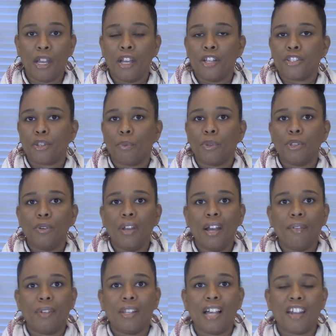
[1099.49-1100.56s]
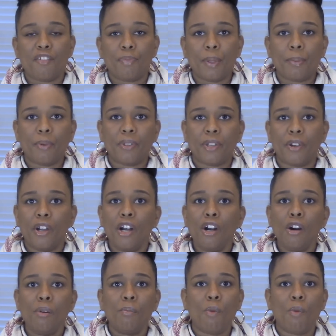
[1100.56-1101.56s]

So when you have a lot of people in your home